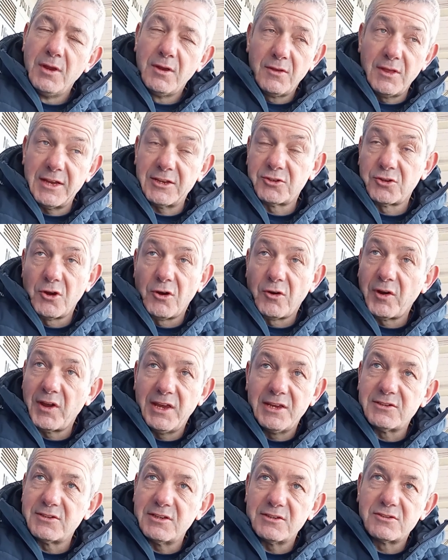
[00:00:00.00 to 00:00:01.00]
But that's all it
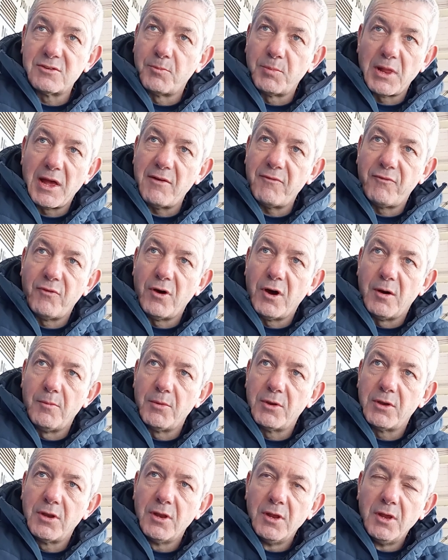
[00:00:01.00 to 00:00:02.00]
is. It's a
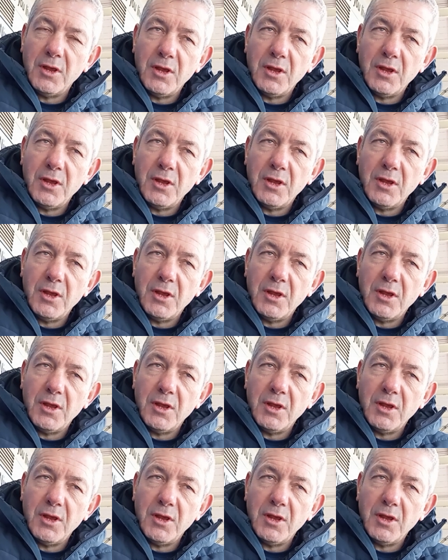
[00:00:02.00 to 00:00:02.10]
platform. And